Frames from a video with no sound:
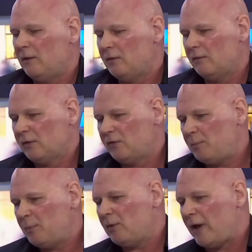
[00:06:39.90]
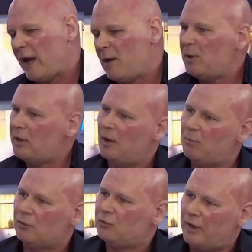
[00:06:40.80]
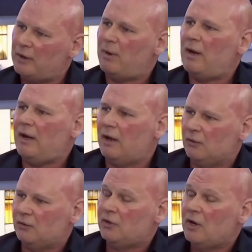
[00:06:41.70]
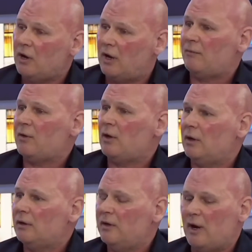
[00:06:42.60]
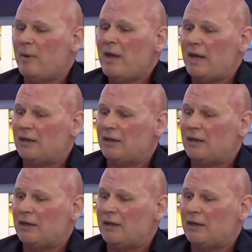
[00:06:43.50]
the typical happy couple trying to buy a house are having a hard time.